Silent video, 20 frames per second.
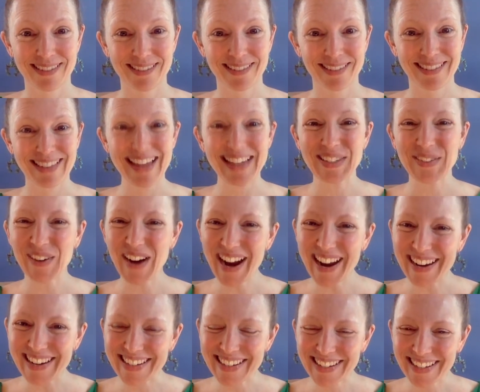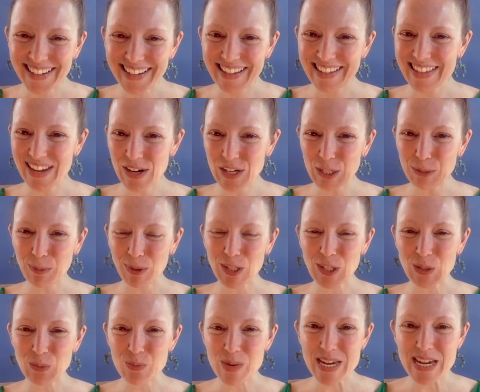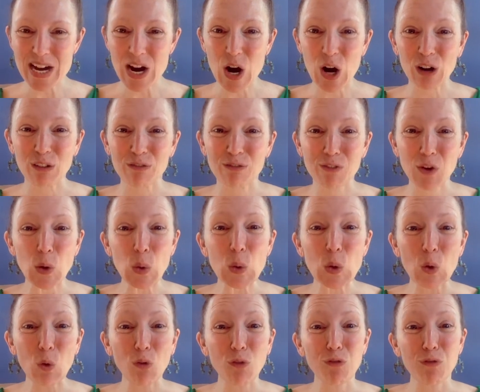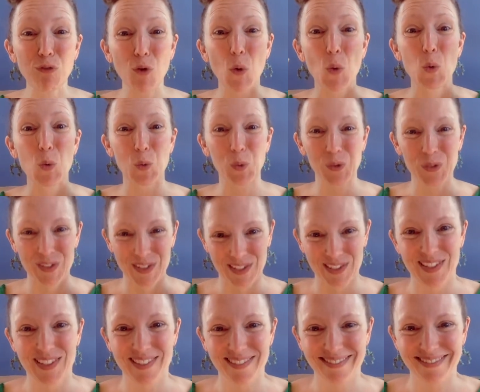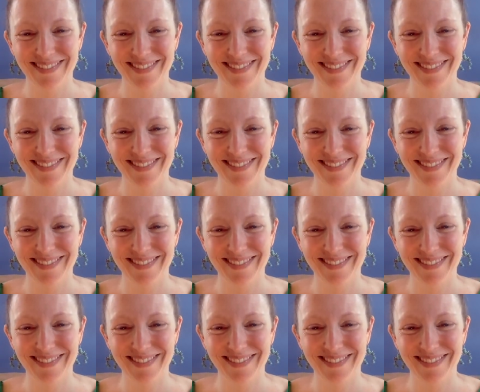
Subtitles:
That's right. They're supposed to be our vocal folds.